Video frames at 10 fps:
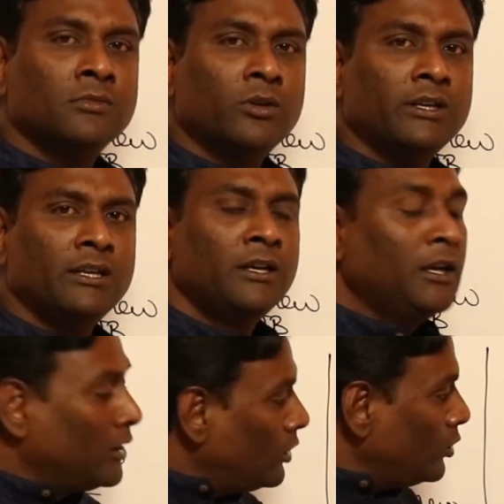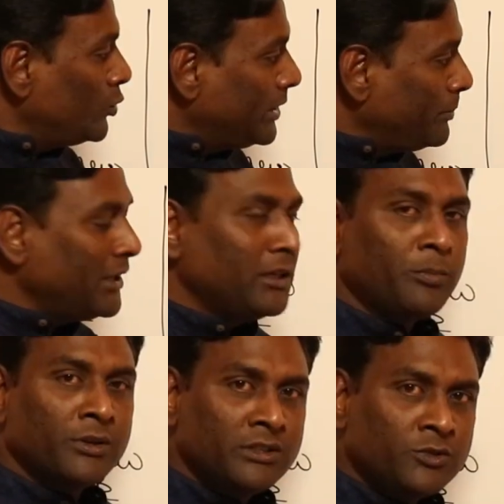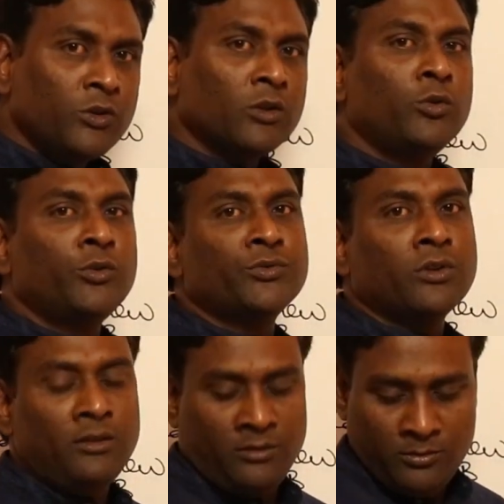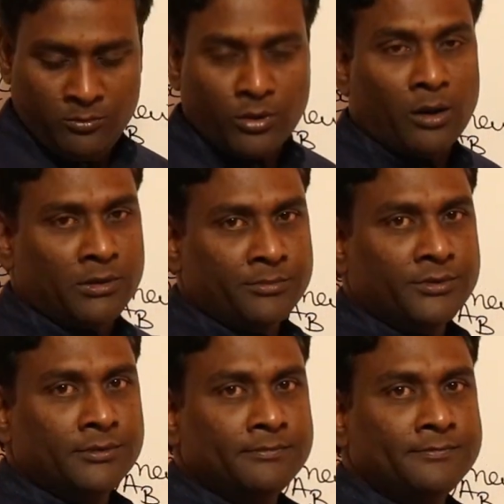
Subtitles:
Okay, now depending upon this, we are going to solve problems.